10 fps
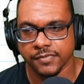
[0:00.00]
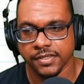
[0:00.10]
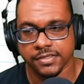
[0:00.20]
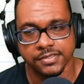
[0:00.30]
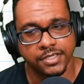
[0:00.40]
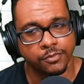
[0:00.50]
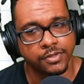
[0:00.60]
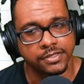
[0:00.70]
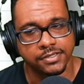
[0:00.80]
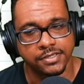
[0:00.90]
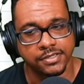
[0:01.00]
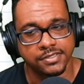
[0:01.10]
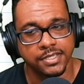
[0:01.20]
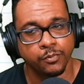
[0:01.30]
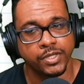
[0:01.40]
is equal to the
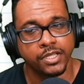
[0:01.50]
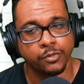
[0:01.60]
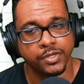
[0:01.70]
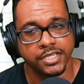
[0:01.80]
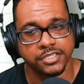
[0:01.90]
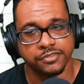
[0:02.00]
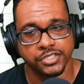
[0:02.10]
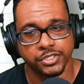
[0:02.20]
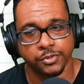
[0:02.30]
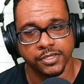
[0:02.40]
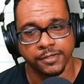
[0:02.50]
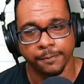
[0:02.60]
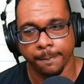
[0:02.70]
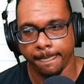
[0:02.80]
same weekly wage for Shauna.